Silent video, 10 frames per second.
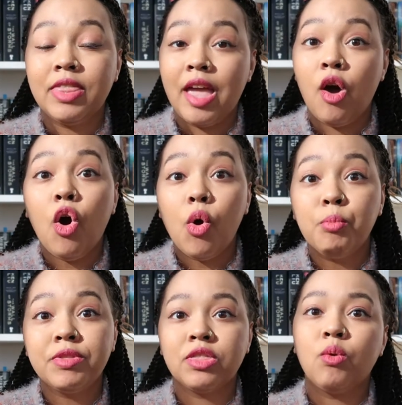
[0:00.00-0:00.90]

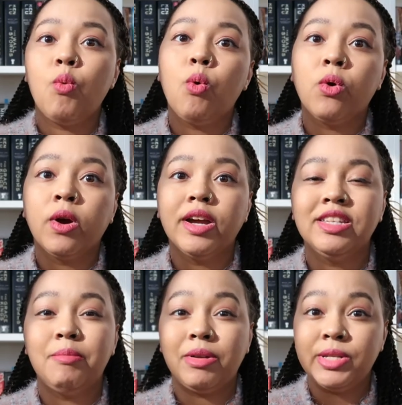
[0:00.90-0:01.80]
hope that the war is
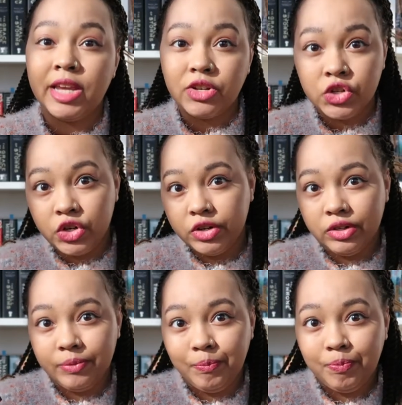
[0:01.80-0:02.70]
about to take a
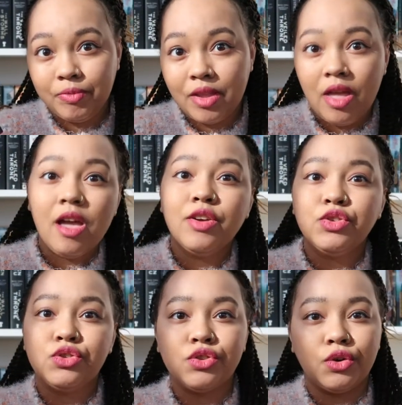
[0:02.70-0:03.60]
turn.
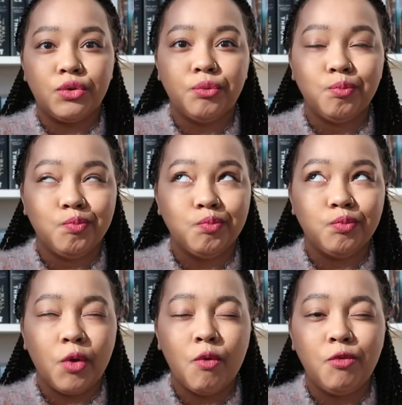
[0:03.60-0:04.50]
So
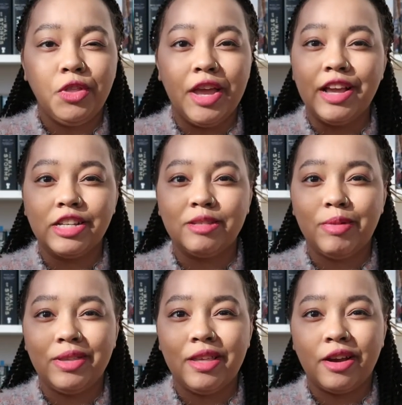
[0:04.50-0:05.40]
hopefully I
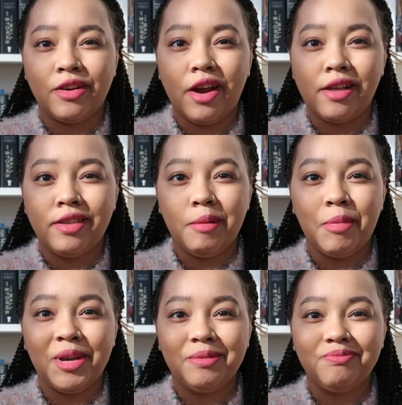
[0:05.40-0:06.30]
explained that correctly. But